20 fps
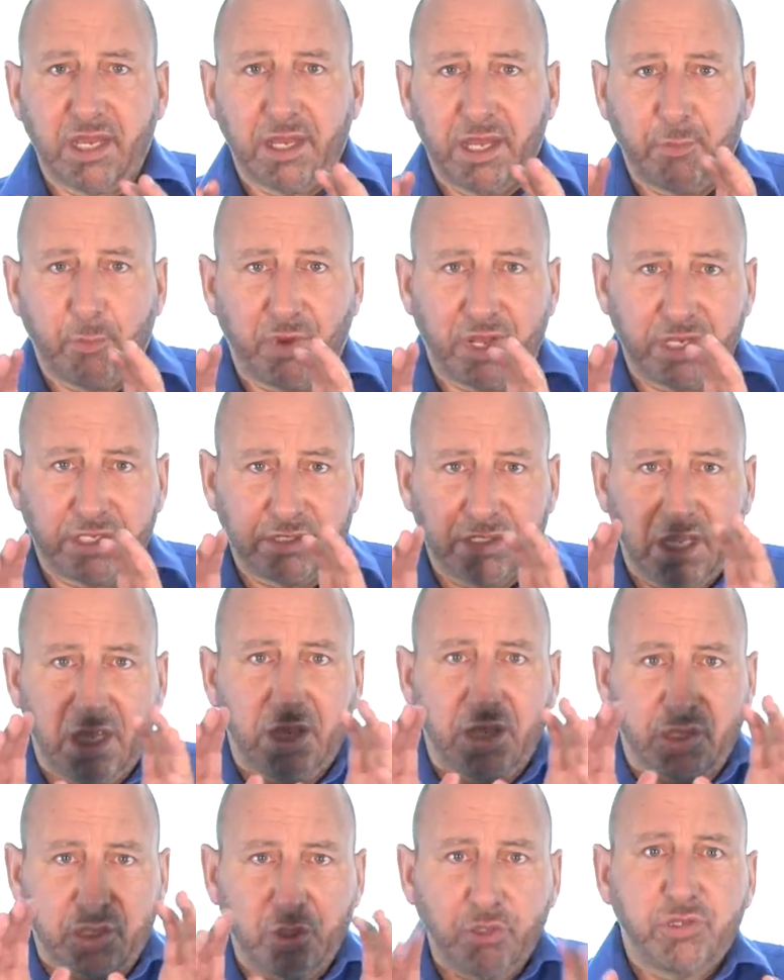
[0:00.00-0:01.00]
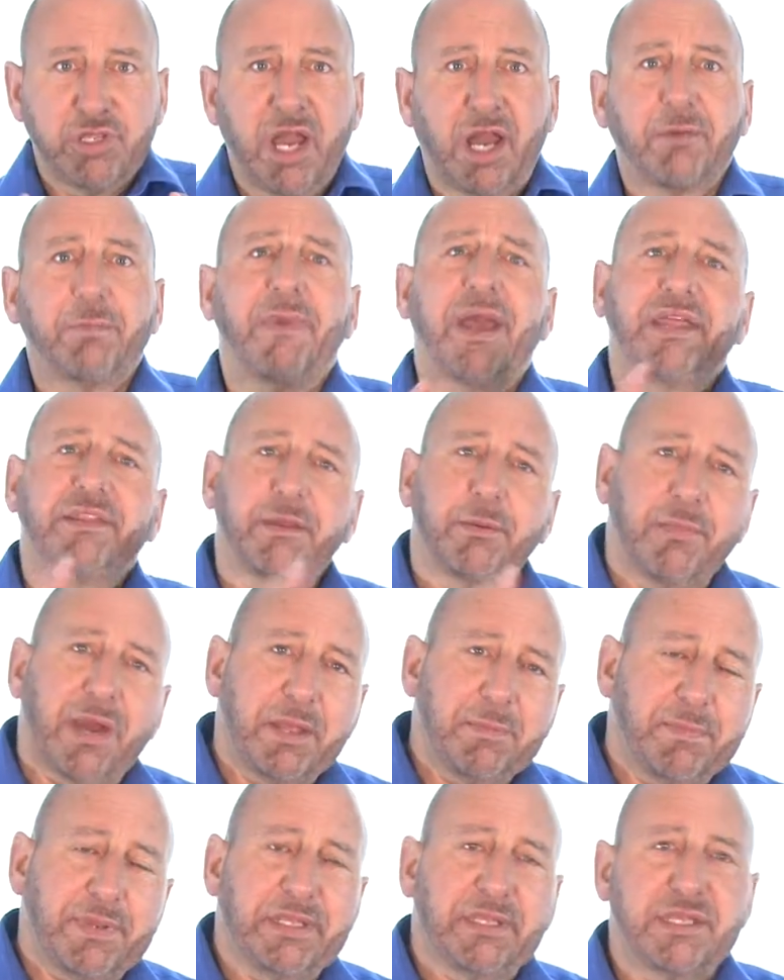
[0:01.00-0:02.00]
when you young men that
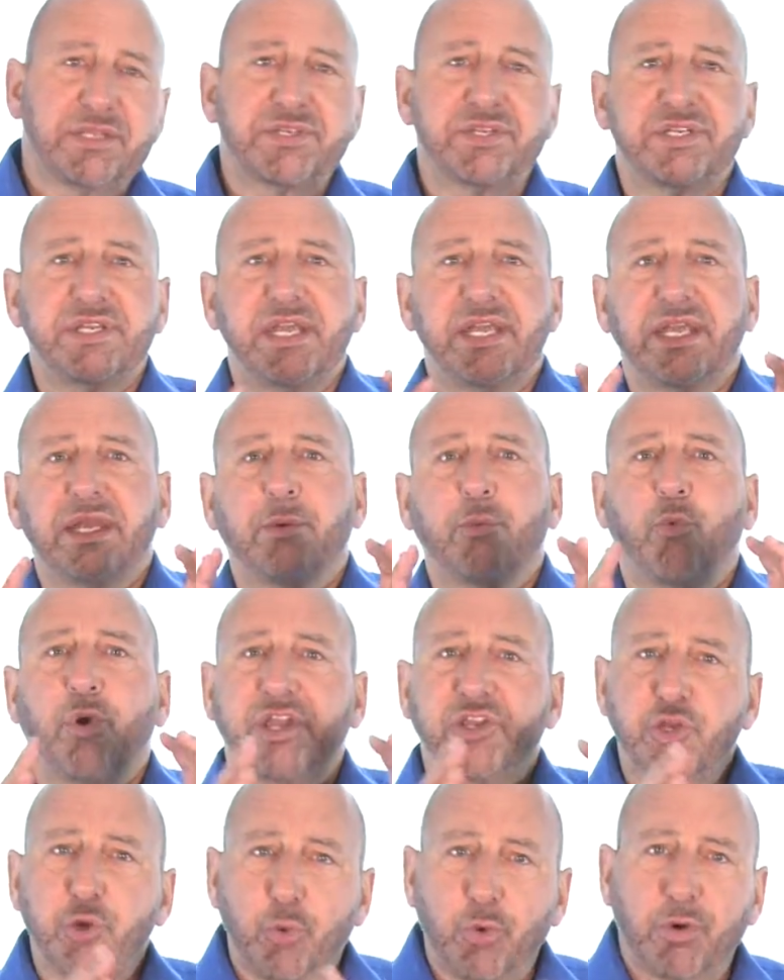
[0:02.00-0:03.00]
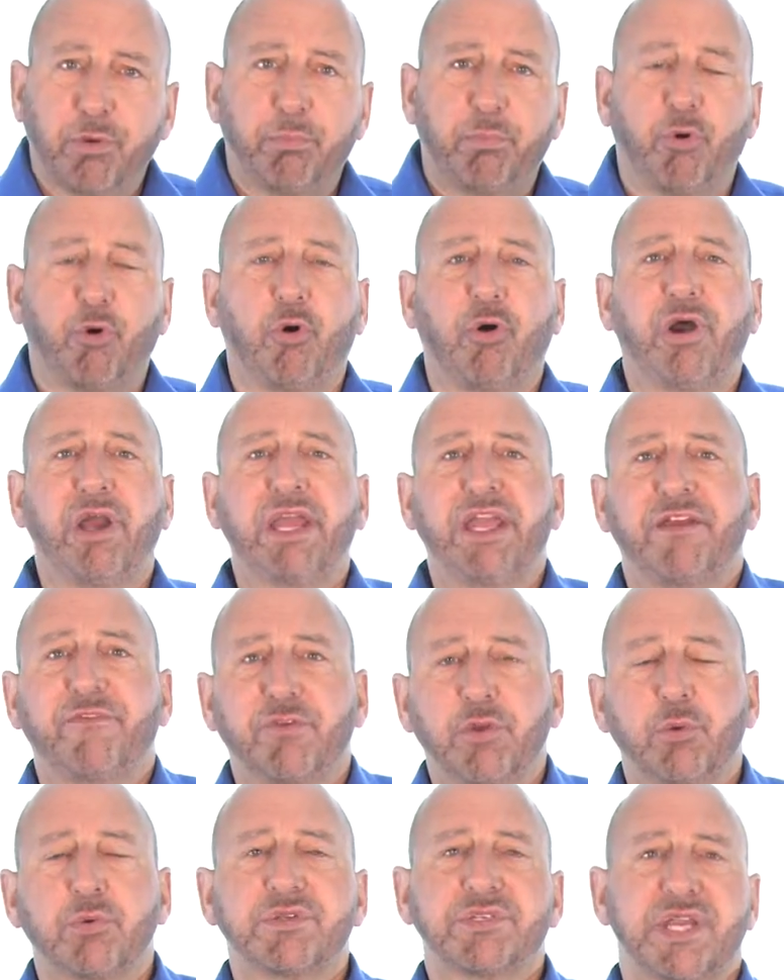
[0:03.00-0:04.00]
might be listening, when you were a boy, if
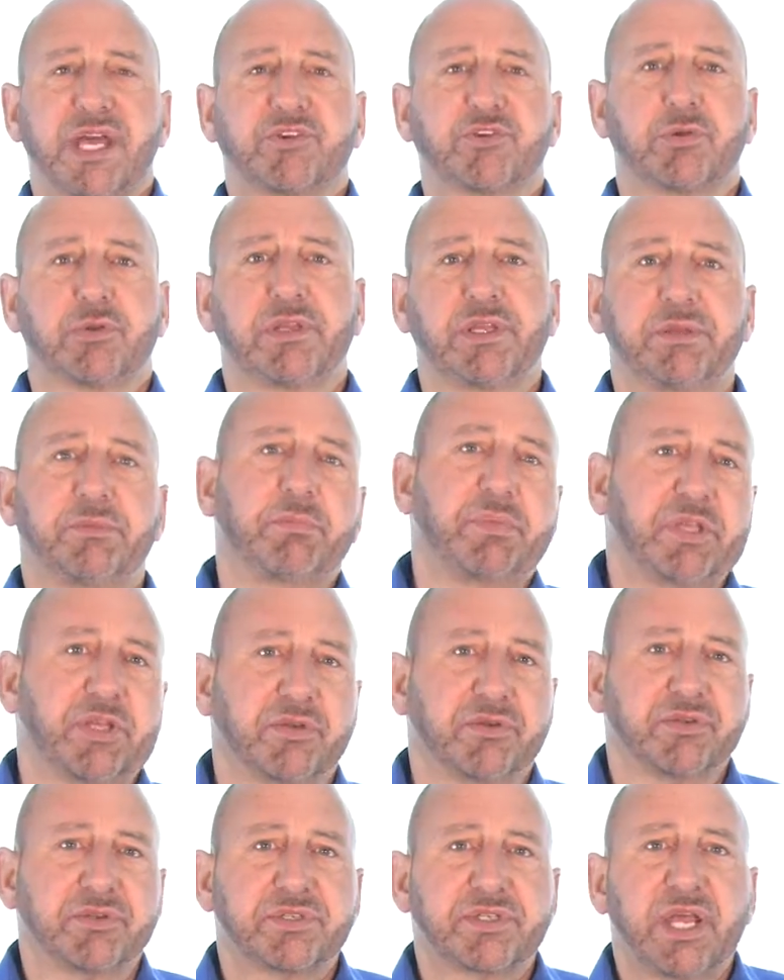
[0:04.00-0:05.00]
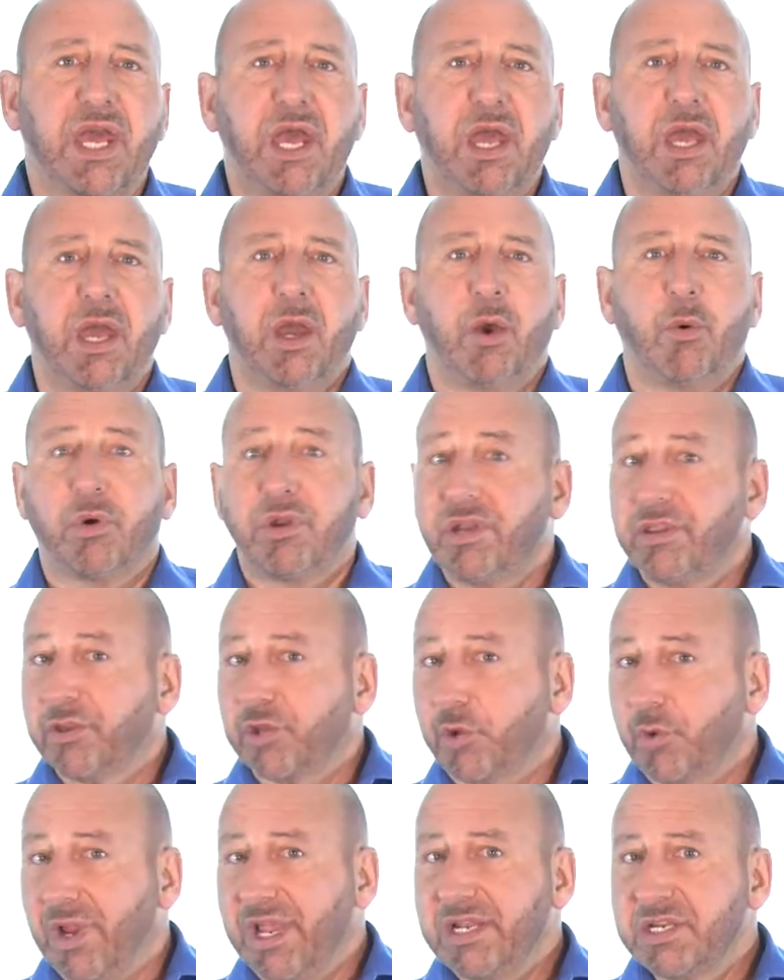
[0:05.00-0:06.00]
you were sexually abused. One of the
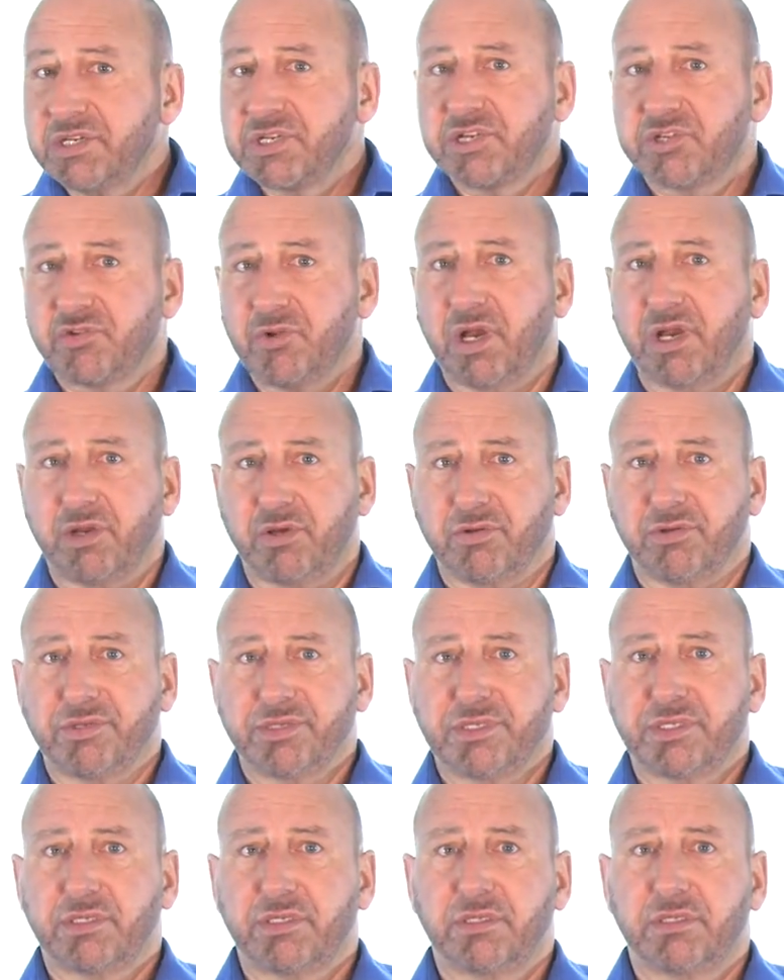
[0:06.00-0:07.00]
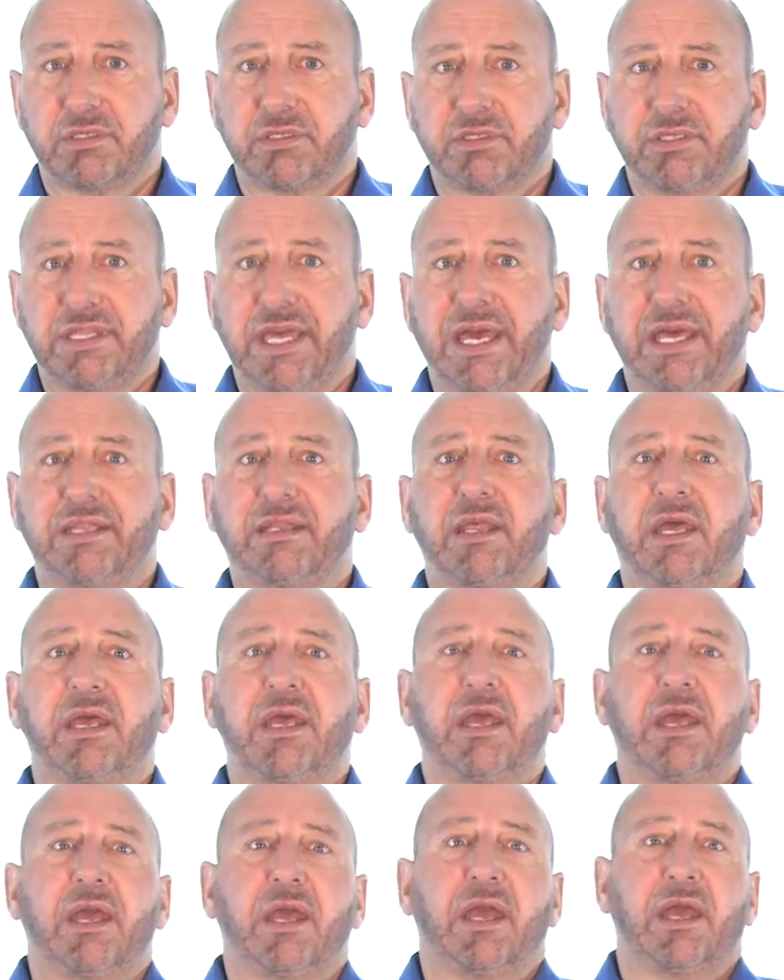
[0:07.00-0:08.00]
greatest struggles that
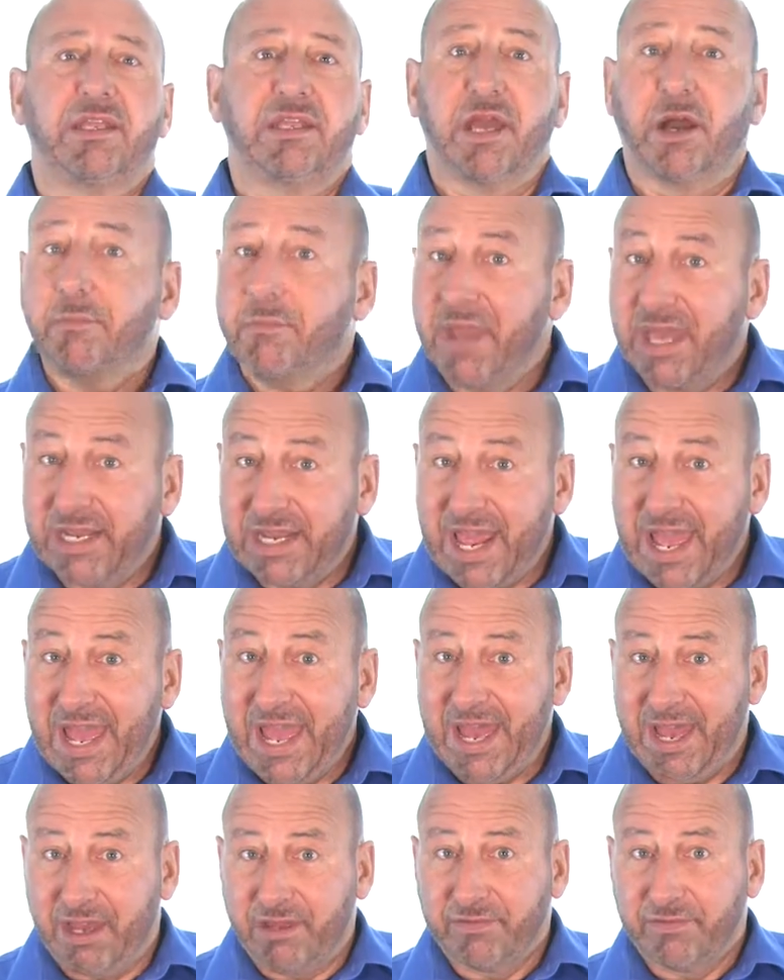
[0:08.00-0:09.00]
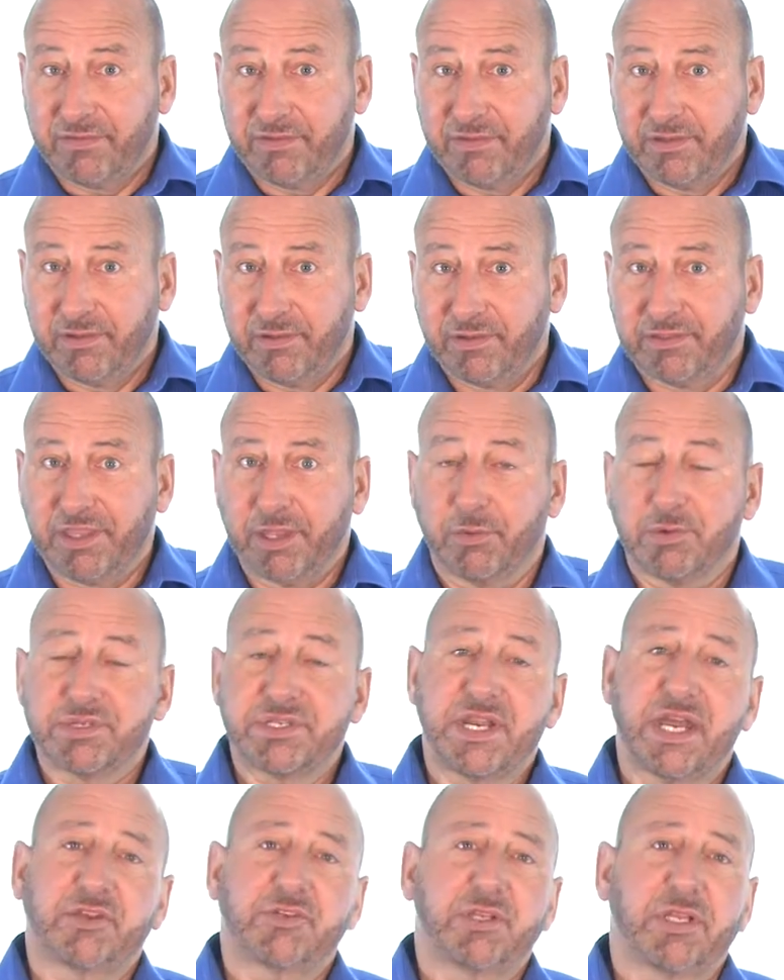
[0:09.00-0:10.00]
young men have, if they were
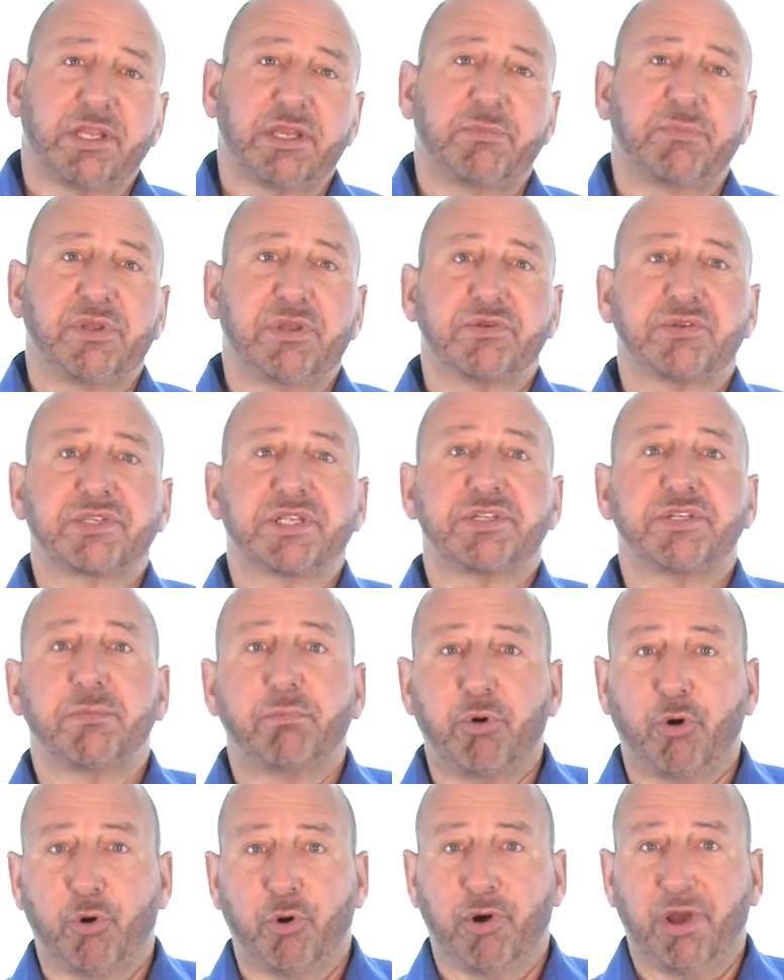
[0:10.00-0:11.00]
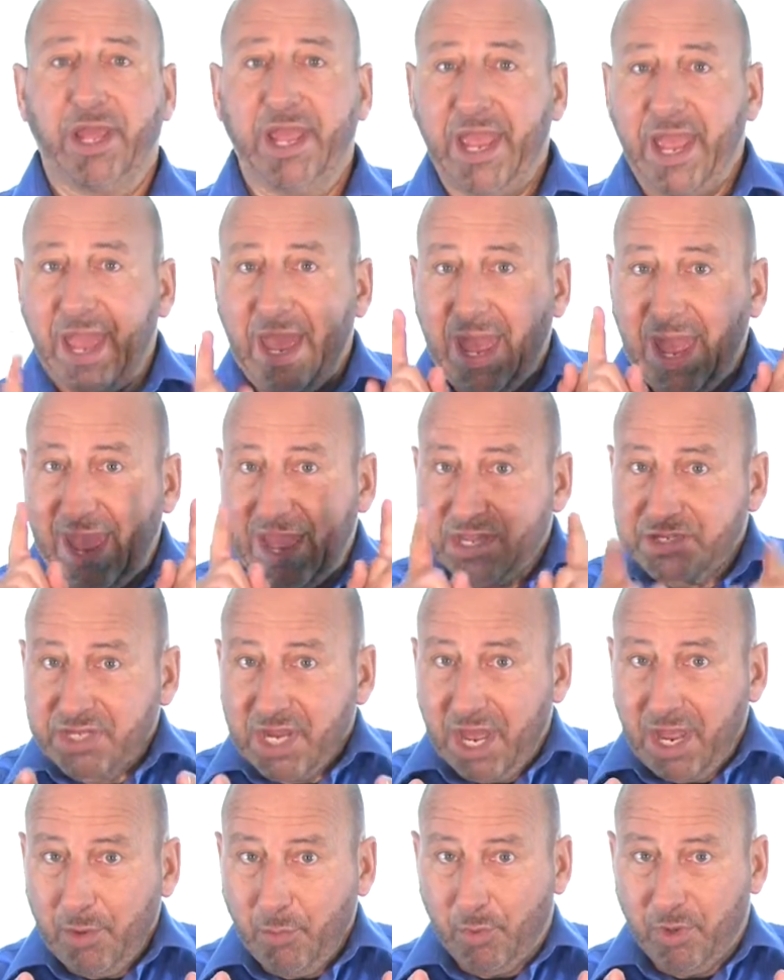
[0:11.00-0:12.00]
sexually abused as a boy, as
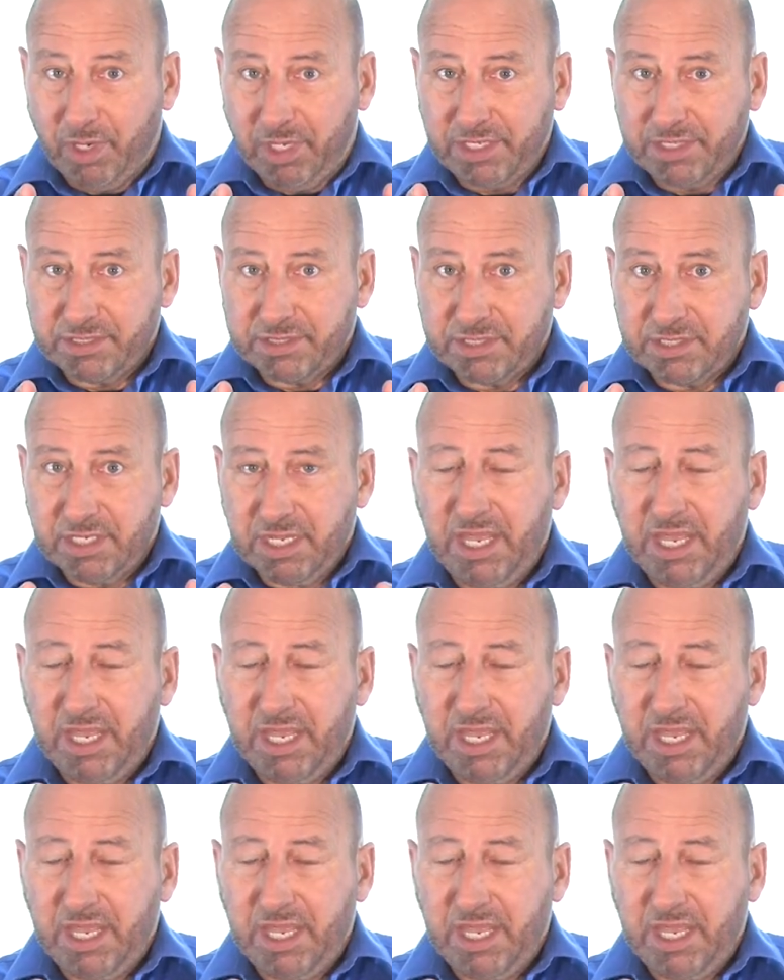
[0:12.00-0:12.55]
I was,